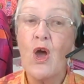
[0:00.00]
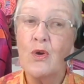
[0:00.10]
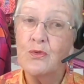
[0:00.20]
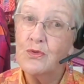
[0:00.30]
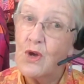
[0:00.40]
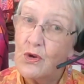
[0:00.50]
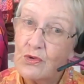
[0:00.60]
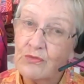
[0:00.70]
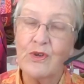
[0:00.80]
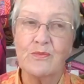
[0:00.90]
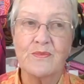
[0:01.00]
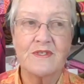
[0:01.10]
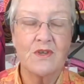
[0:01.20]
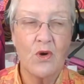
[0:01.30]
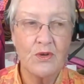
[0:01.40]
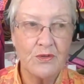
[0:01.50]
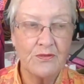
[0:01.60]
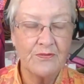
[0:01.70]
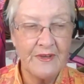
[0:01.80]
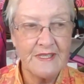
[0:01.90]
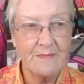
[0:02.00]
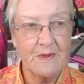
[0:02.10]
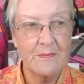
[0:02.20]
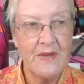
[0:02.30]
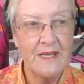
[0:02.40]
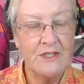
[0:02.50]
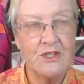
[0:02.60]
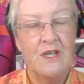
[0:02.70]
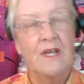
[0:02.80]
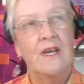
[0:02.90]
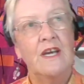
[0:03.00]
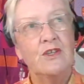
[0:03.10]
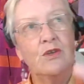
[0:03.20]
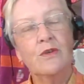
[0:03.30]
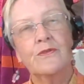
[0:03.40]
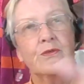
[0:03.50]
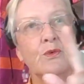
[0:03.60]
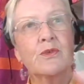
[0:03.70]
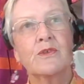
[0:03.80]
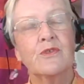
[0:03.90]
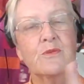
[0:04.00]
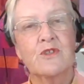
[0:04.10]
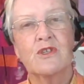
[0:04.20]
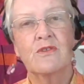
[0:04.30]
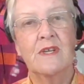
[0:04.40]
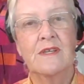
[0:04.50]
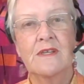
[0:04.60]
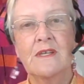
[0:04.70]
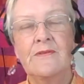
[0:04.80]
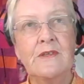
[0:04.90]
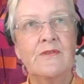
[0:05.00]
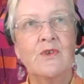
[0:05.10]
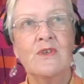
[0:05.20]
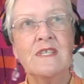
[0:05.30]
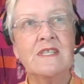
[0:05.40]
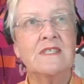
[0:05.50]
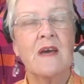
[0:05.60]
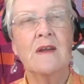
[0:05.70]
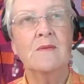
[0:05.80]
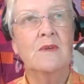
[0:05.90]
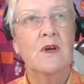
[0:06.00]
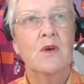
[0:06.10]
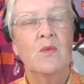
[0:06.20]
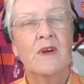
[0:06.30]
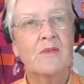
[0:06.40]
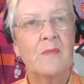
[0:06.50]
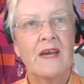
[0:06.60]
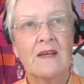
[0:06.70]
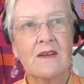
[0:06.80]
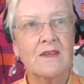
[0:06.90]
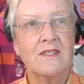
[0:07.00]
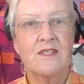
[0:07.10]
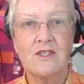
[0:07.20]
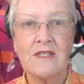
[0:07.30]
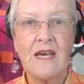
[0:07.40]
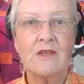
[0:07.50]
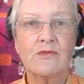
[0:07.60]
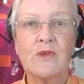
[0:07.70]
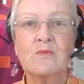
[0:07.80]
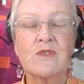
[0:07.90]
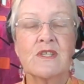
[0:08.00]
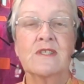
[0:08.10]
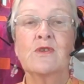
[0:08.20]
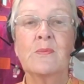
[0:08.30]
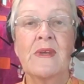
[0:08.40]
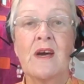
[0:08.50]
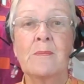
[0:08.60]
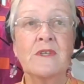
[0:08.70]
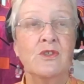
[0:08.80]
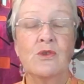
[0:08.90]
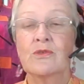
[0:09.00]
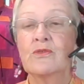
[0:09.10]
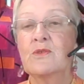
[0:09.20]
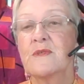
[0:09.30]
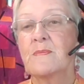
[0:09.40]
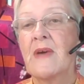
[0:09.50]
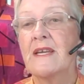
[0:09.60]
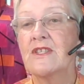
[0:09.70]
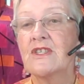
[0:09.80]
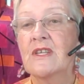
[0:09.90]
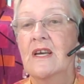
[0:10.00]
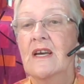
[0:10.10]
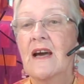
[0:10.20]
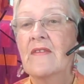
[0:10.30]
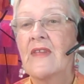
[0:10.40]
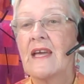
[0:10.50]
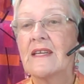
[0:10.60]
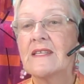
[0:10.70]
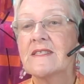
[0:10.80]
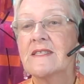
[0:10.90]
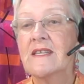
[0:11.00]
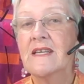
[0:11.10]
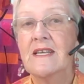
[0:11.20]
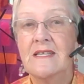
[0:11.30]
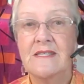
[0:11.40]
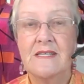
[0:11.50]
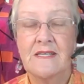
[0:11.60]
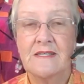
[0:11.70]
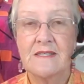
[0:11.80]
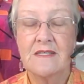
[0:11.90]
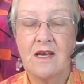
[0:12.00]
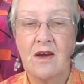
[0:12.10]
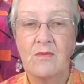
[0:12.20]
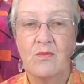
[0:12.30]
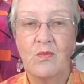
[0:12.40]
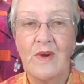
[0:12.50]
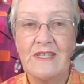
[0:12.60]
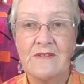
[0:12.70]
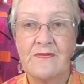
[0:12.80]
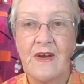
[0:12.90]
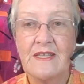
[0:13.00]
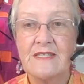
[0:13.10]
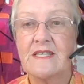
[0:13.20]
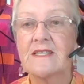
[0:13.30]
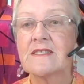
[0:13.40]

own groups on your Facebook page and you look through all the groups you're in, if you've already done one of my classes, that group will still be up in your groups page, and that is the easiest way to find it.